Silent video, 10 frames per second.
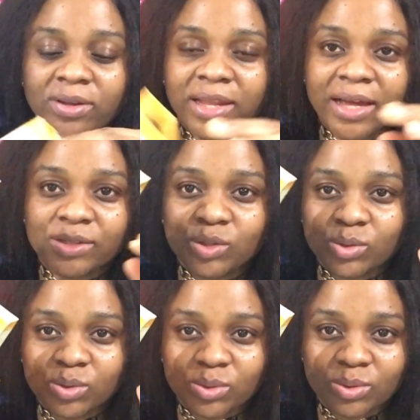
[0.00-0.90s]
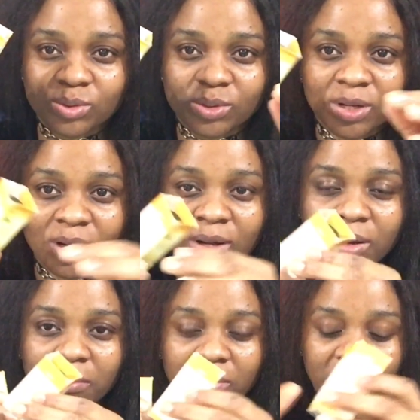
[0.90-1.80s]
like to
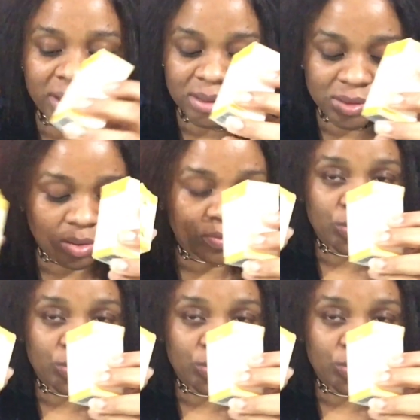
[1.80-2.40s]
my stuff to